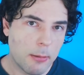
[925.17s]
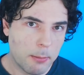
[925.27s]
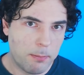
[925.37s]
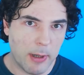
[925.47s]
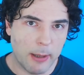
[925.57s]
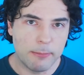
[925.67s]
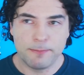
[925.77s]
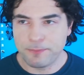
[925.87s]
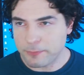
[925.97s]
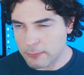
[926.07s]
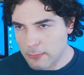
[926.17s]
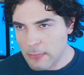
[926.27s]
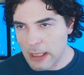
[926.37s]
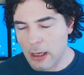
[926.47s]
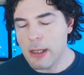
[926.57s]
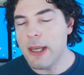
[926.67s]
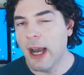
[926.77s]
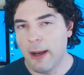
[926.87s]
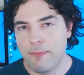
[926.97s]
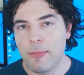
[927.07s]
But
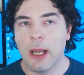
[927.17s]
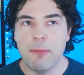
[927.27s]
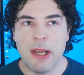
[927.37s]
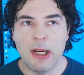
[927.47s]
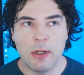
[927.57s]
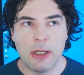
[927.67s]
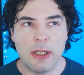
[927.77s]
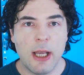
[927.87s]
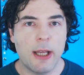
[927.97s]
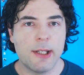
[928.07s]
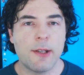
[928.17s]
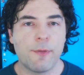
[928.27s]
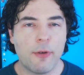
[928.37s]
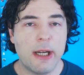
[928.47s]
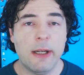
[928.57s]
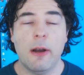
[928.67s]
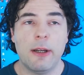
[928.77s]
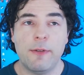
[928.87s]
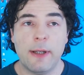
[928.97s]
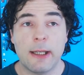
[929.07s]
yeah, I mean, DLSS 3, I
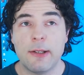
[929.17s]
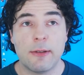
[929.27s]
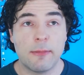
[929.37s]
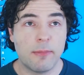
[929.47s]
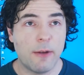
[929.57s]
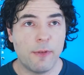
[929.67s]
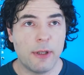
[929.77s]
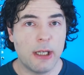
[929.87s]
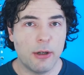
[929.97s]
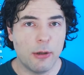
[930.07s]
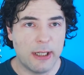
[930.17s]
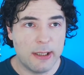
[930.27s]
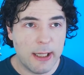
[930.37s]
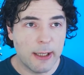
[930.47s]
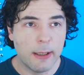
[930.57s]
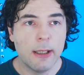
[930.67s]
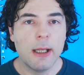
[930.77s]
think, is definitely an idea.